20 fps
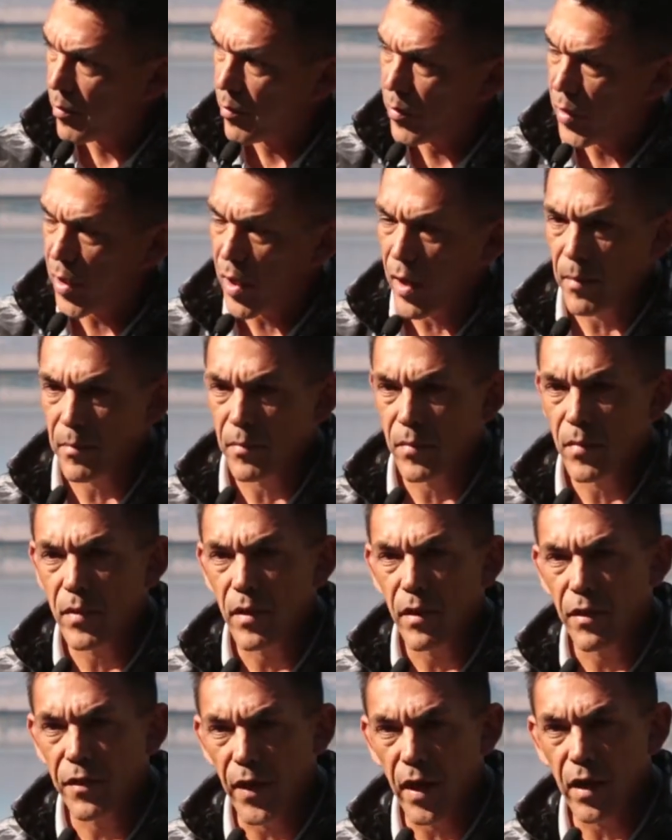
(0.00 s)
But I'm
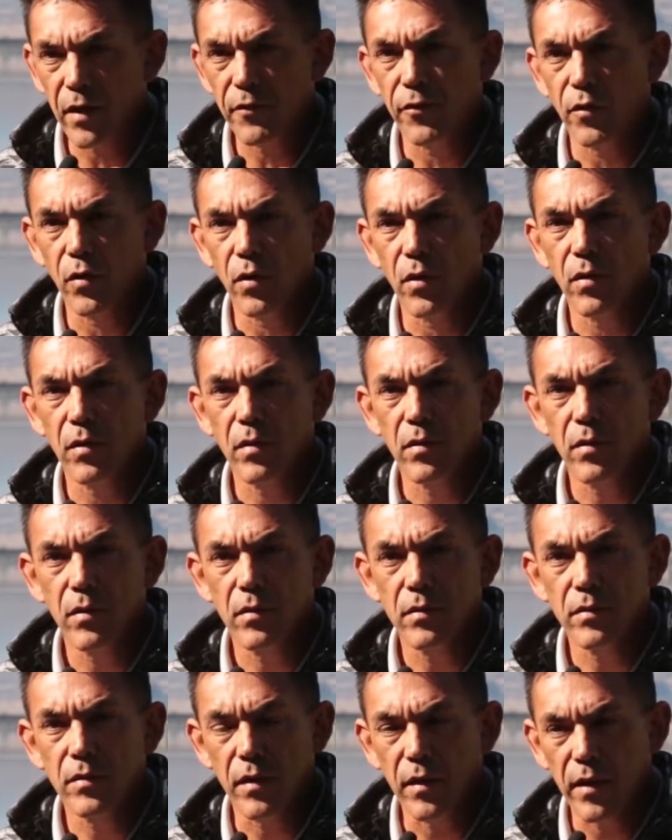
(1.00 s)
thankful
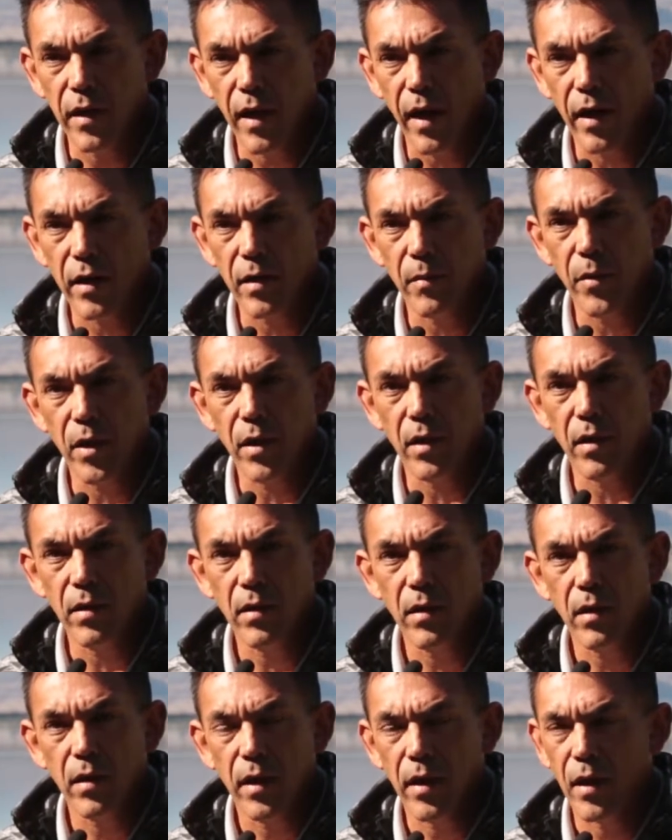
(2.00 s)
to the Yakama,
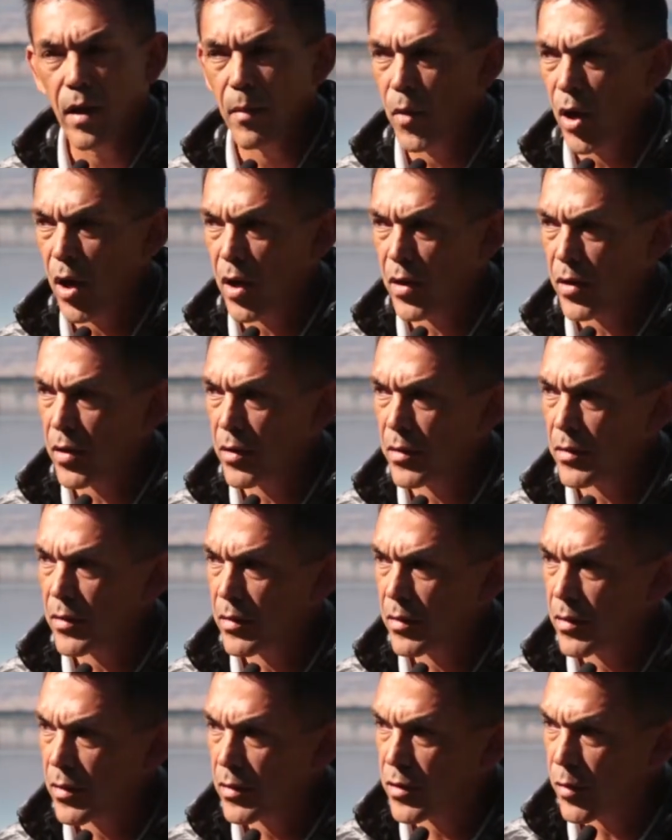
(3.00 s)
and I'm honored
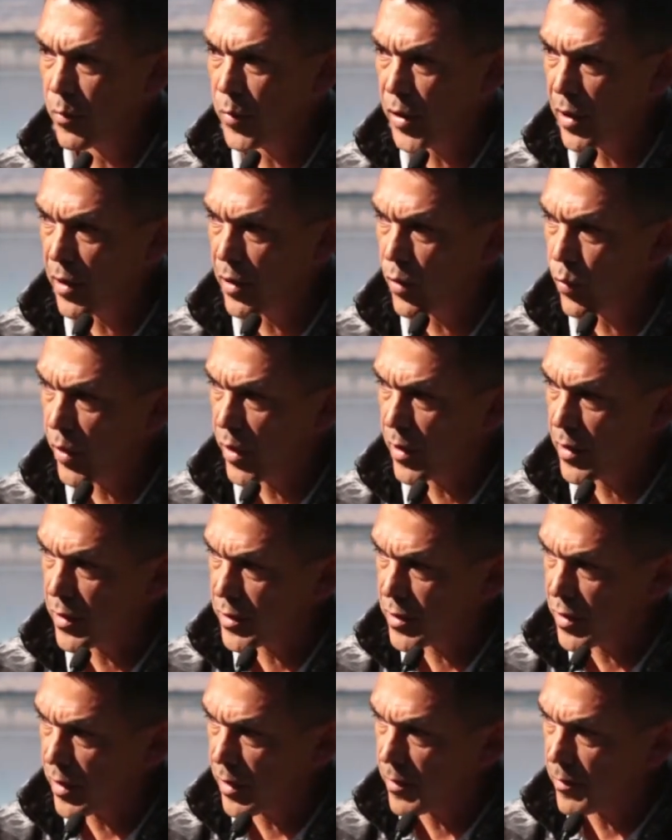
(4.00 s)
to be here
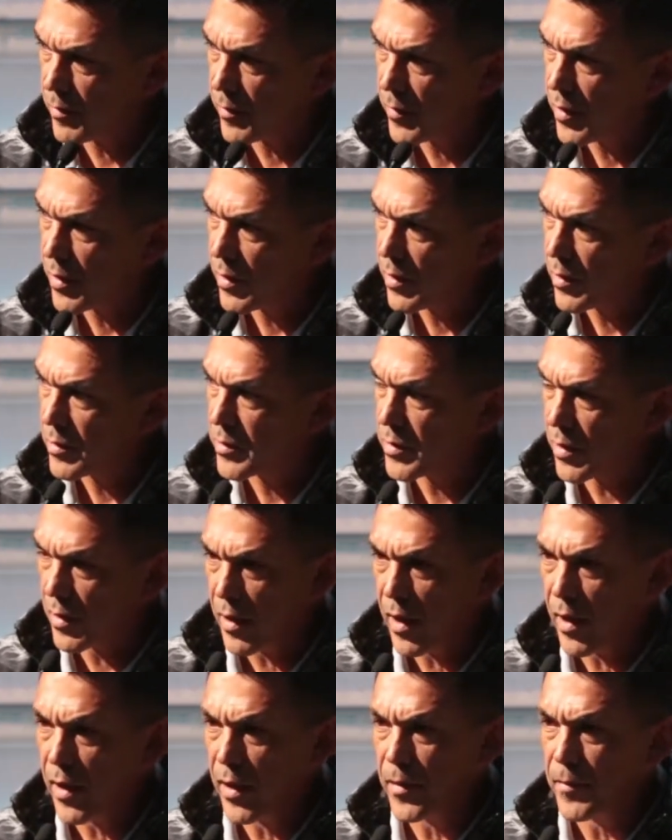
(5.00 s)
witnessing
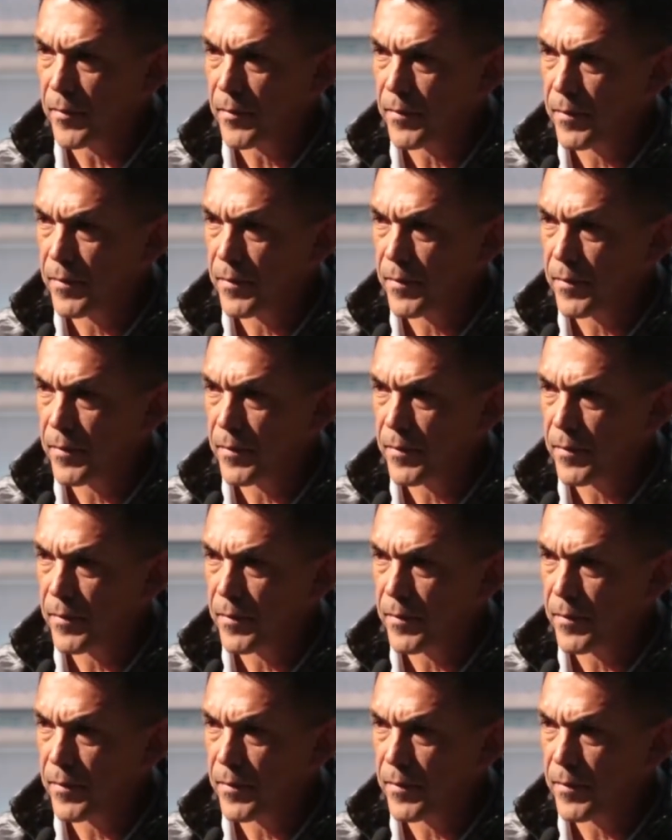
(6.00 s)
today.